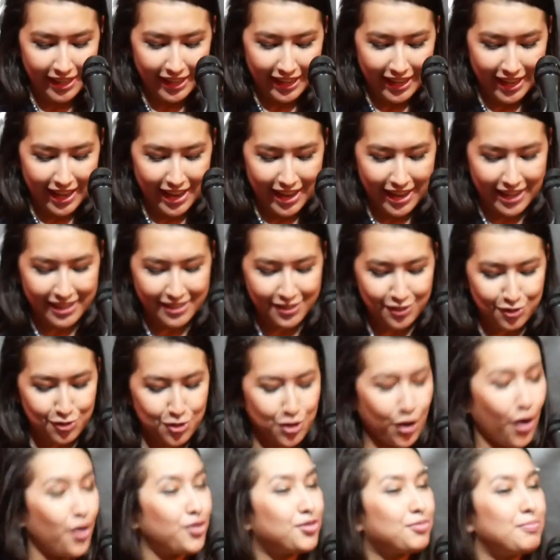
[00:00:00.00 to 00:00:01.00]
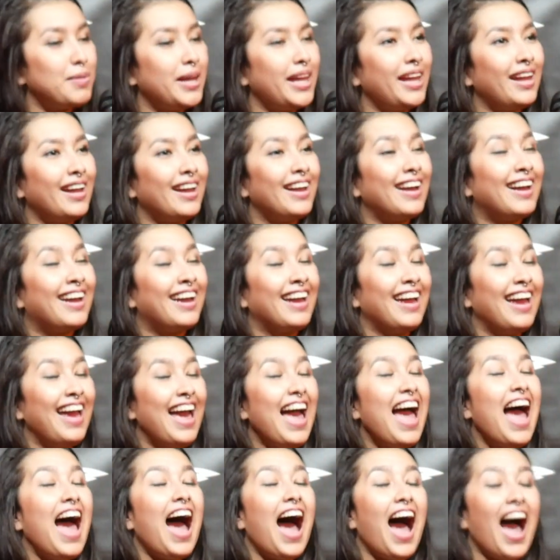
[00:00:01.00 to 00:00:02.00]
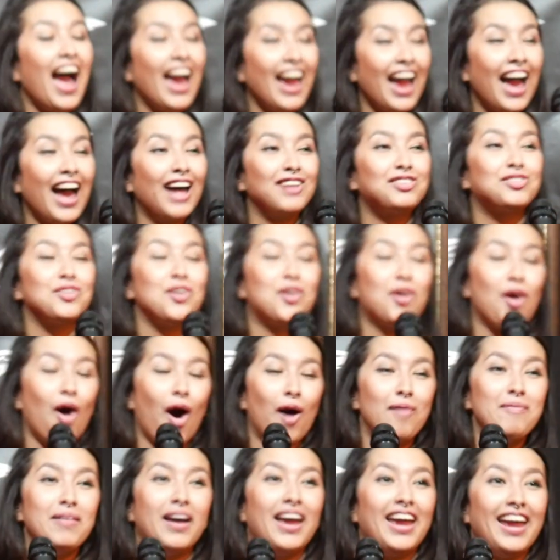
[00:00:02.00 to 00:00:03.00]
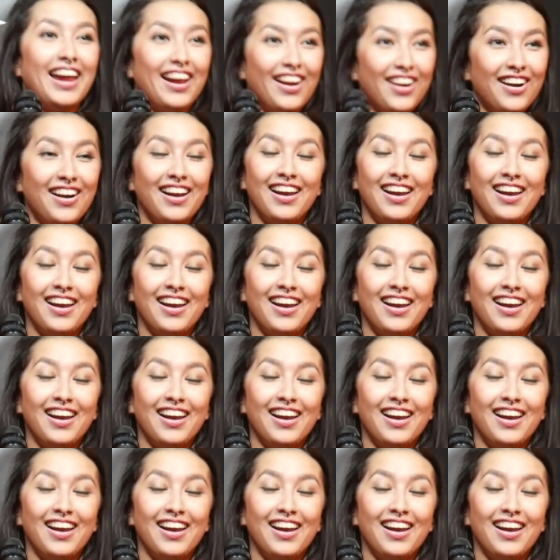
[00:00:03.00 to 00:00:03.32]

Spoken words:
And trust me, I had to come here.